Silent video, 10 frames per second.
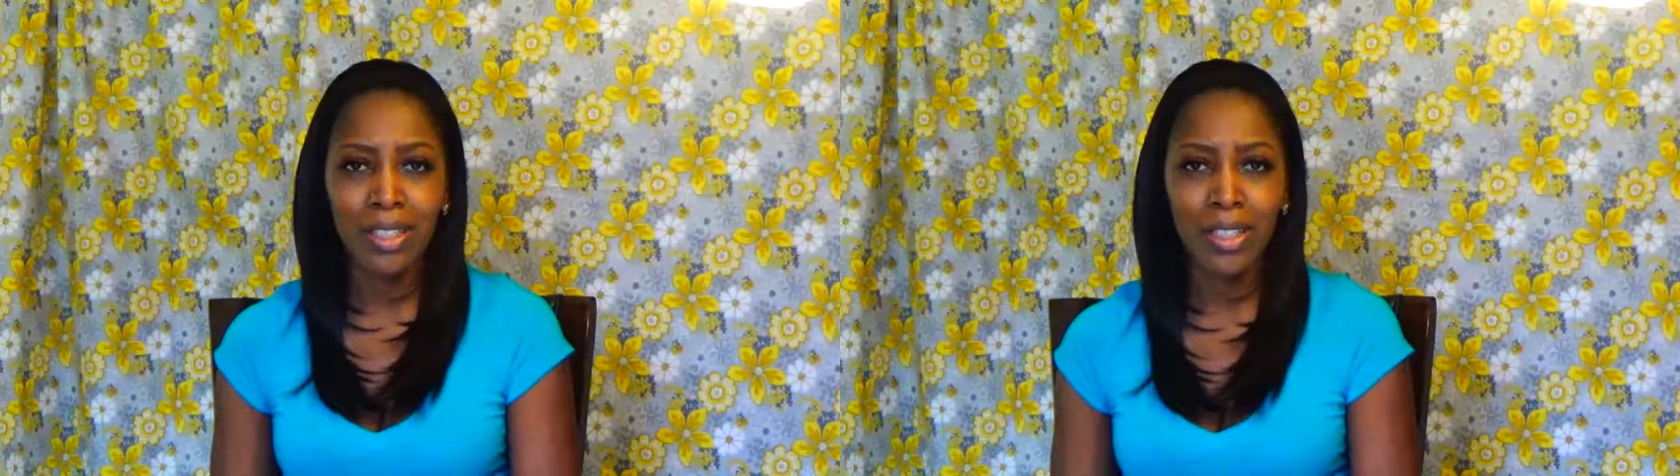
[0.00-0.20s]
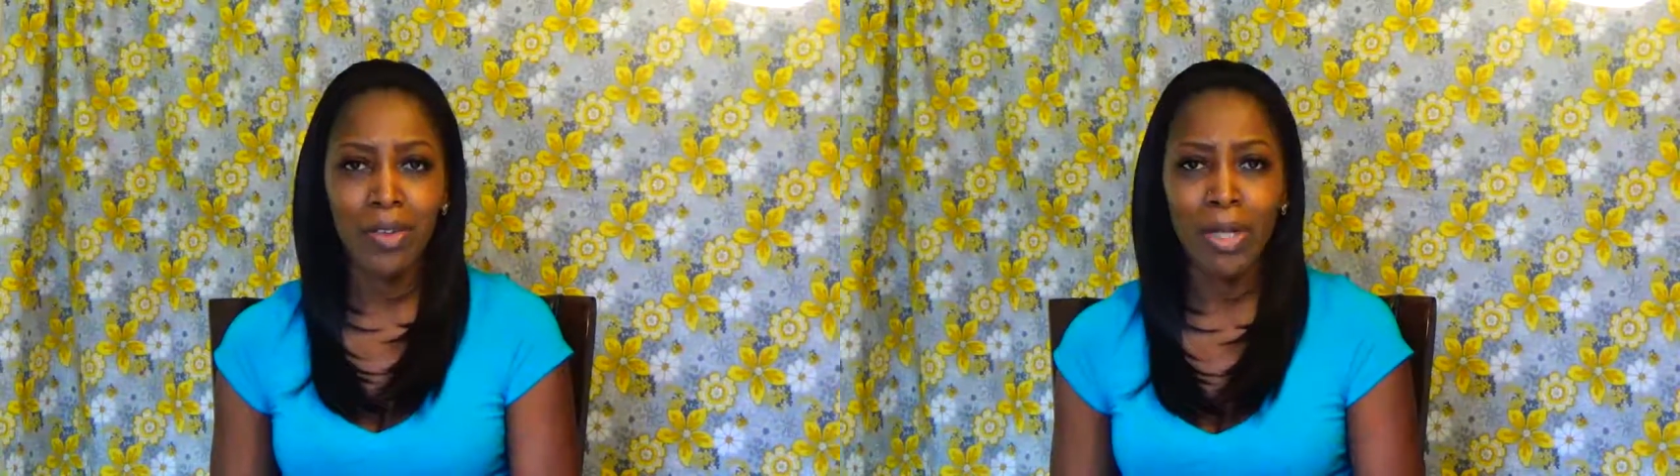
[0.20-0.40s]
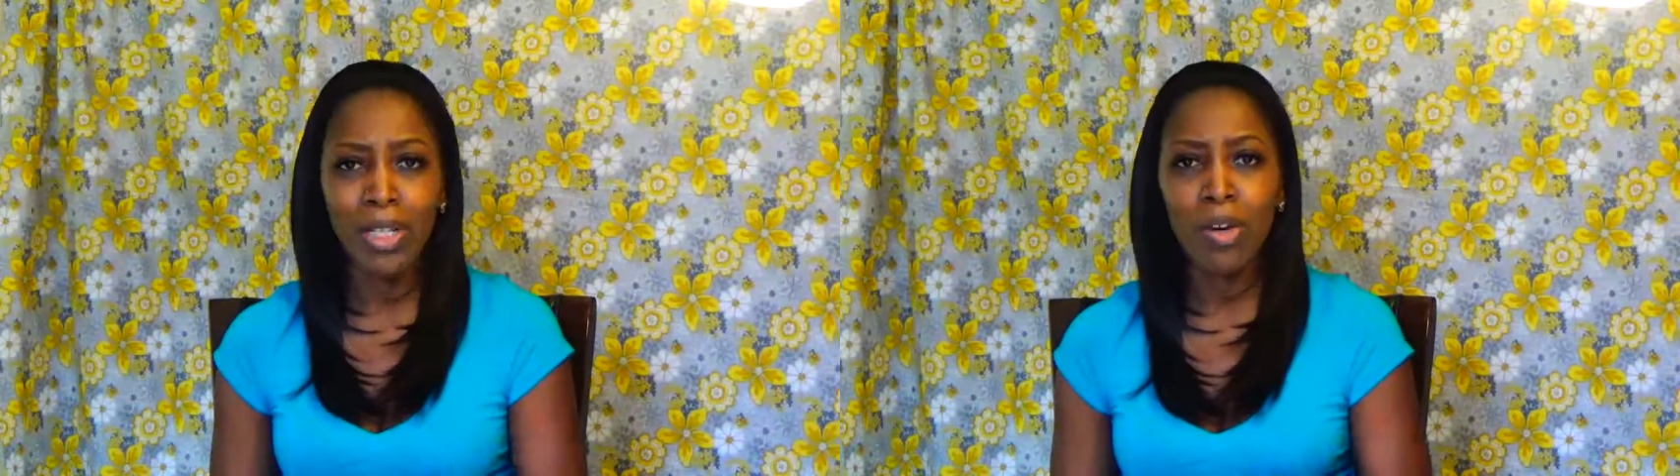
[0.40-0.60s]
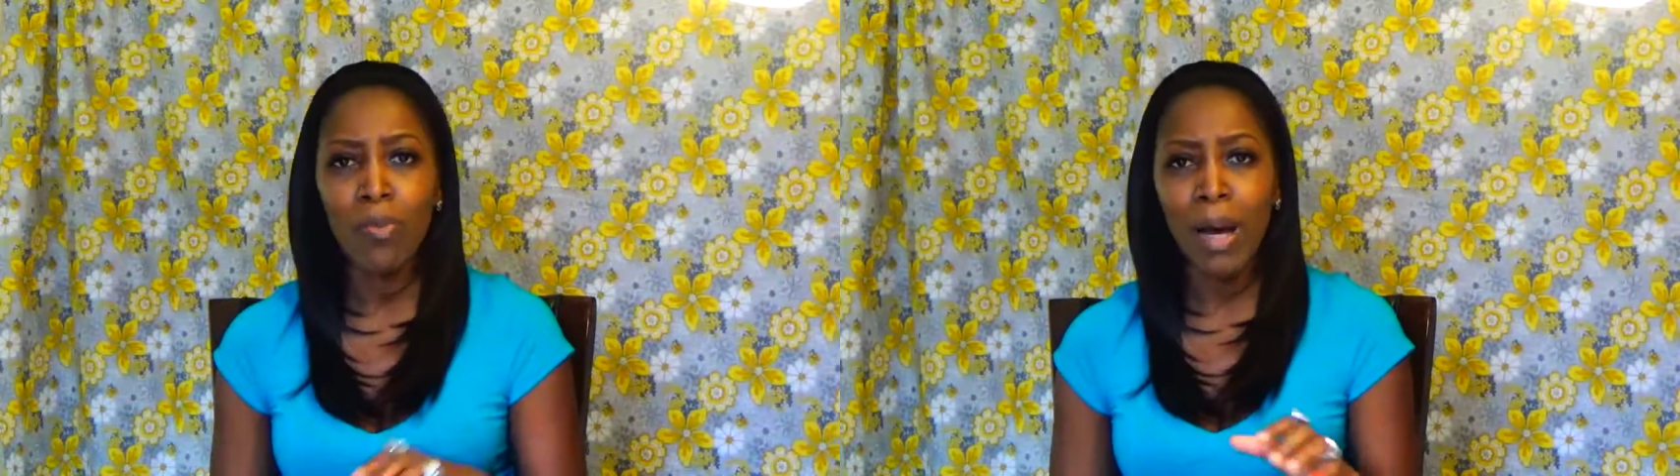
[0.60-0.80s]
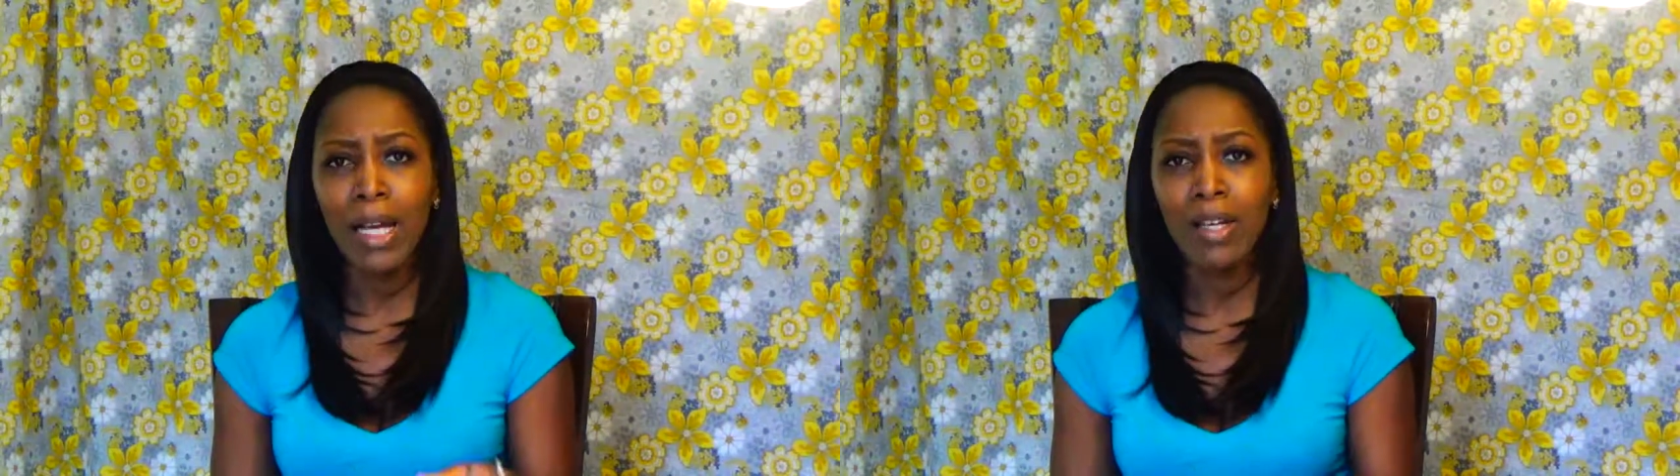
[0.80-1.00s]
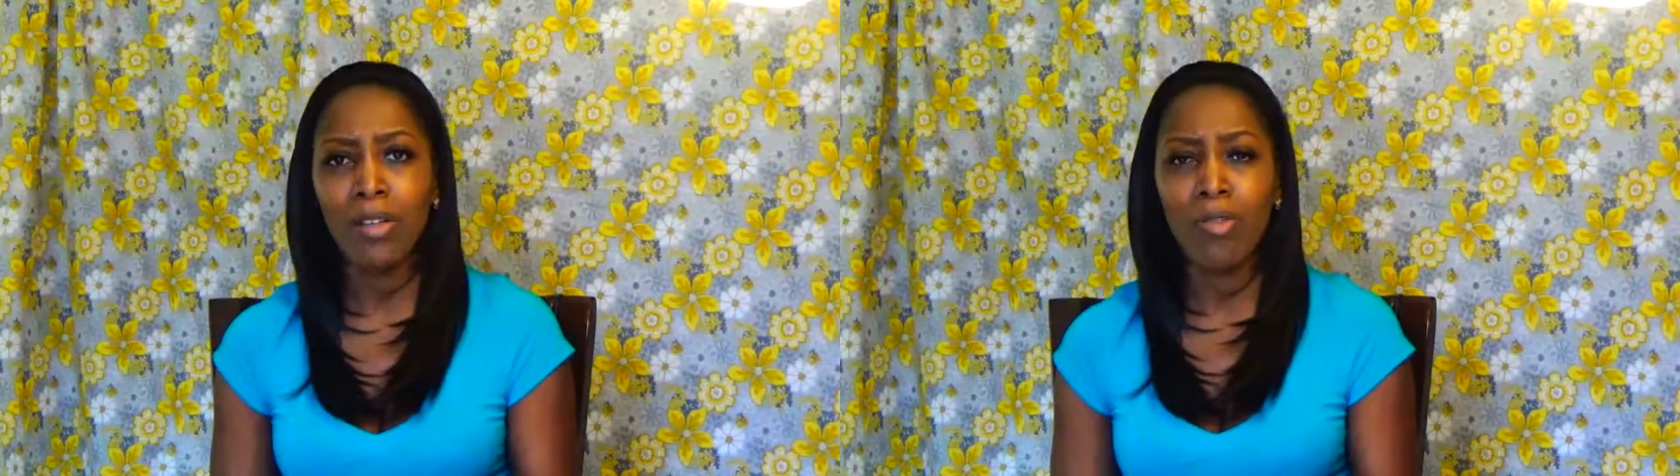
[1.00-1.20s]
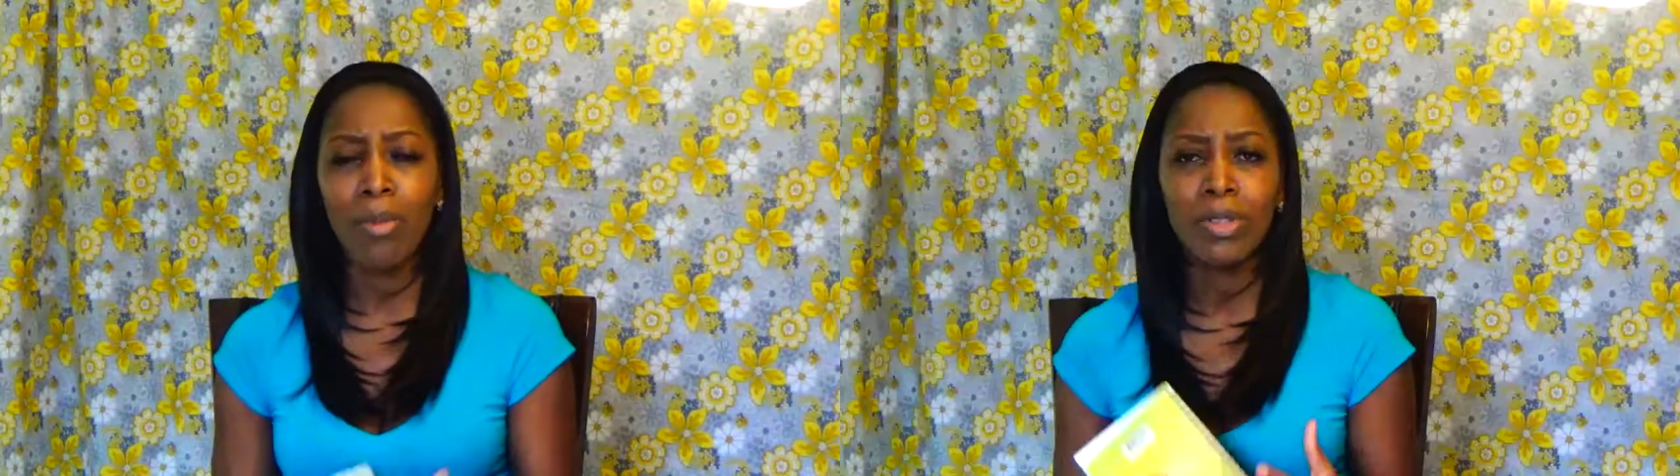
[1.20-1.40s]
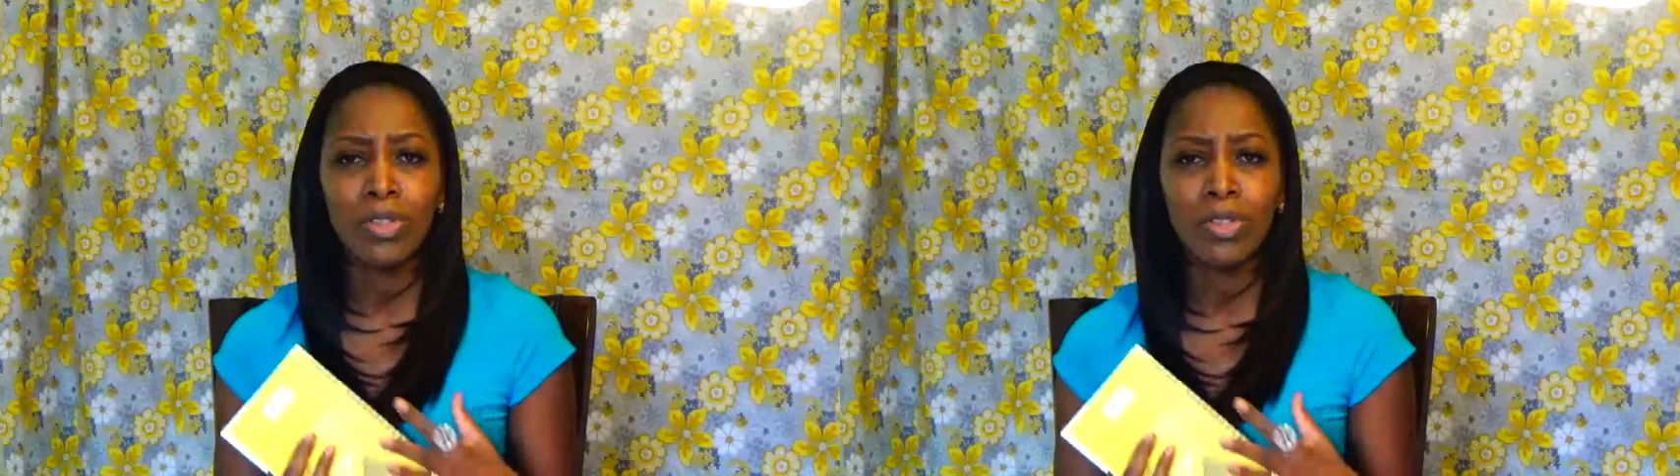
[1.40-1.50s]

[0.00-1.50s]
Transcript: You know, I can go back and grab a